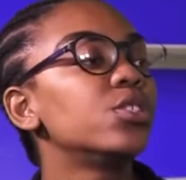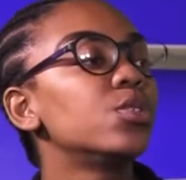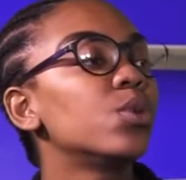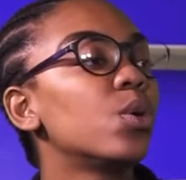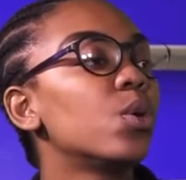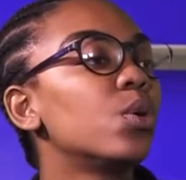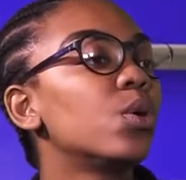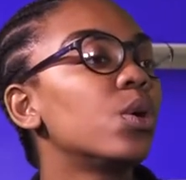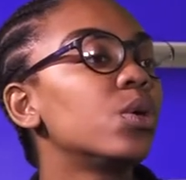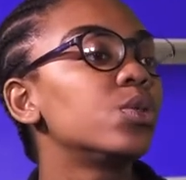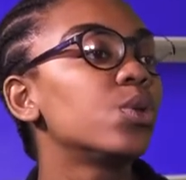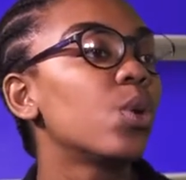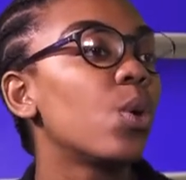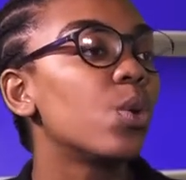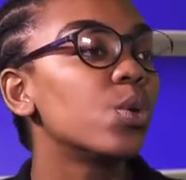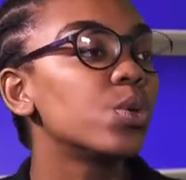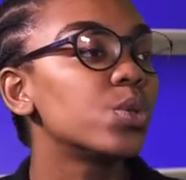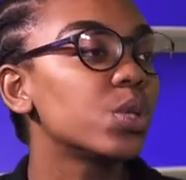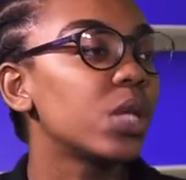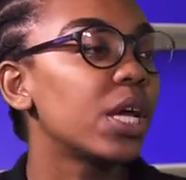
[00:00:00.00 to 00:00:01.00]
to
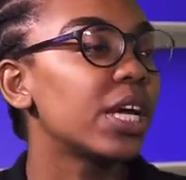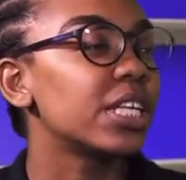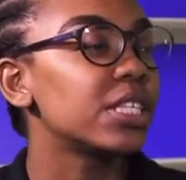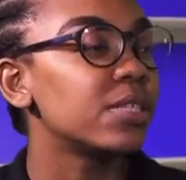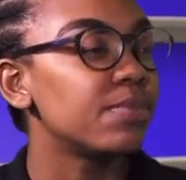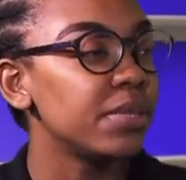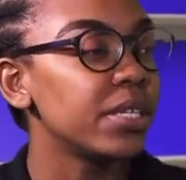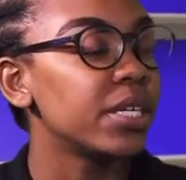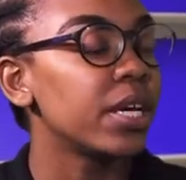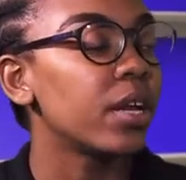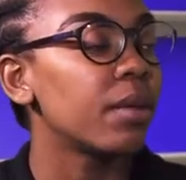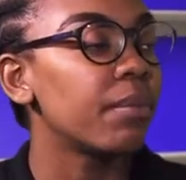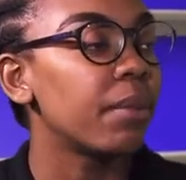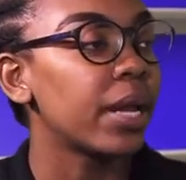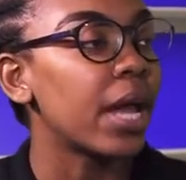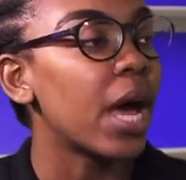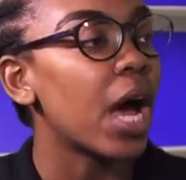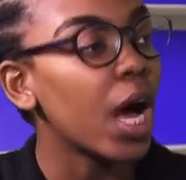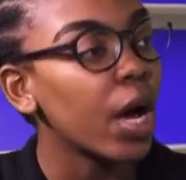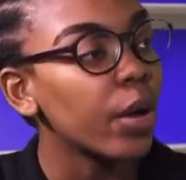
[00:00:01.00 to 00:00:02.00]
also like speak out about
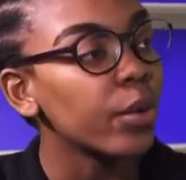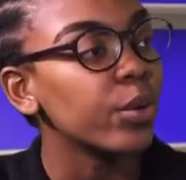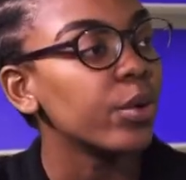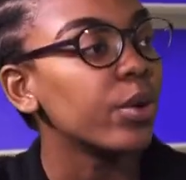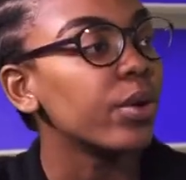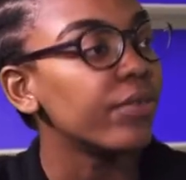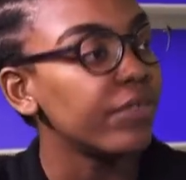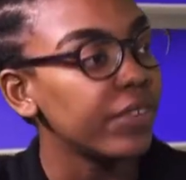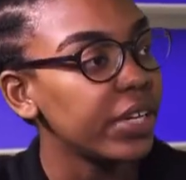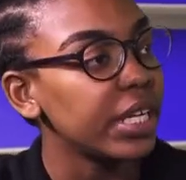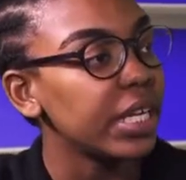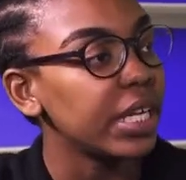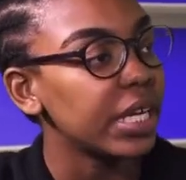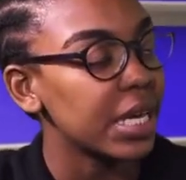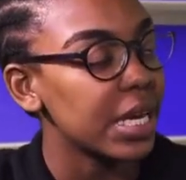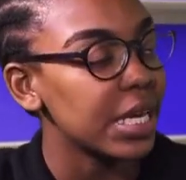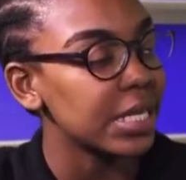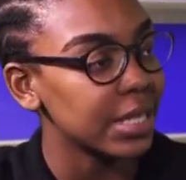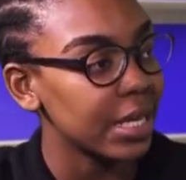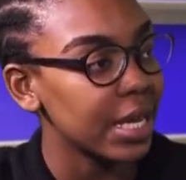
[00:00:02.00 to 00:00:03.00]
how you are feeling
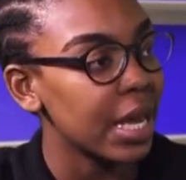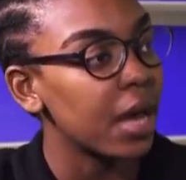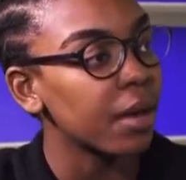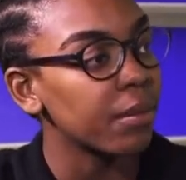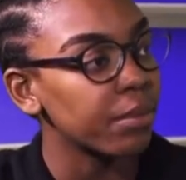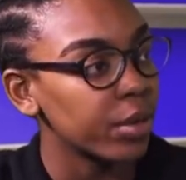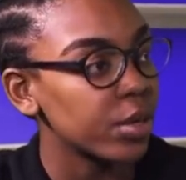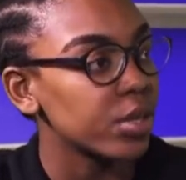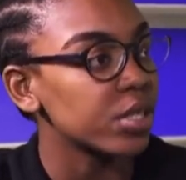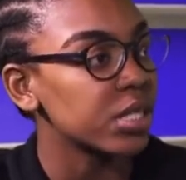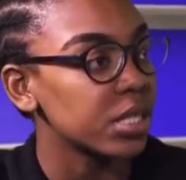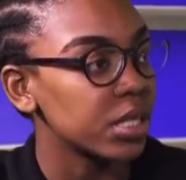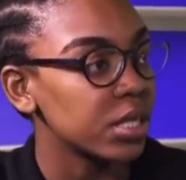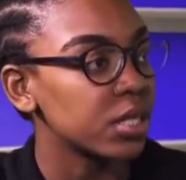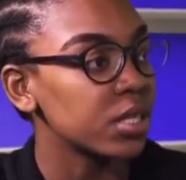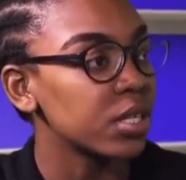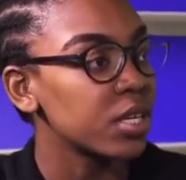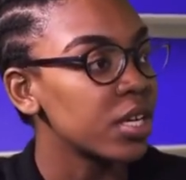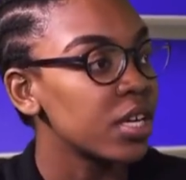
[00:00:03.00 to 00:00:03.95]
as a young person.